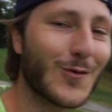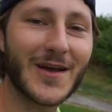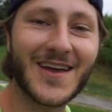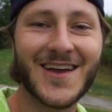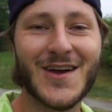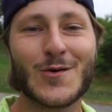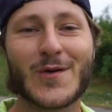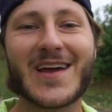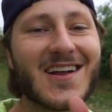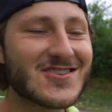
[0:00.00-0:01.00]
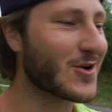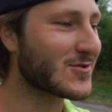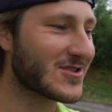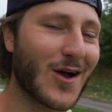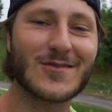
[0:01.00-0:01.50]
We we gotta show
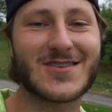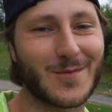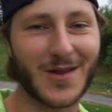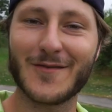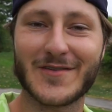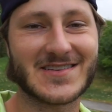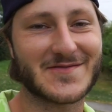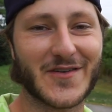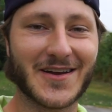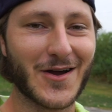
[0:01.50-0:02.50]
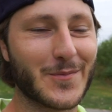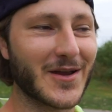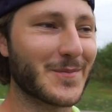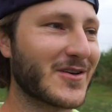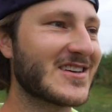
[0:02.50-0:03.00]
Stods some love in this video,
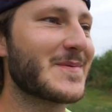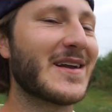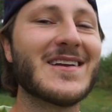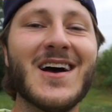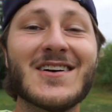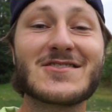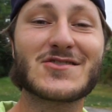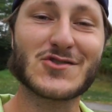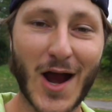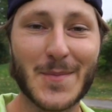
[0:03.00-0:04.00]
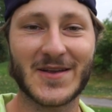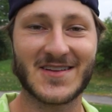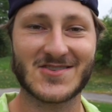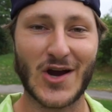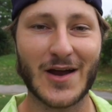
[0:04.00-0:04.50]
people. He's been striping
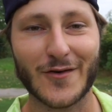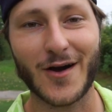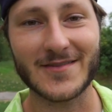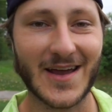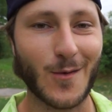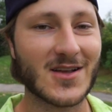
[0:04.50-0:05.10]
this driver all day.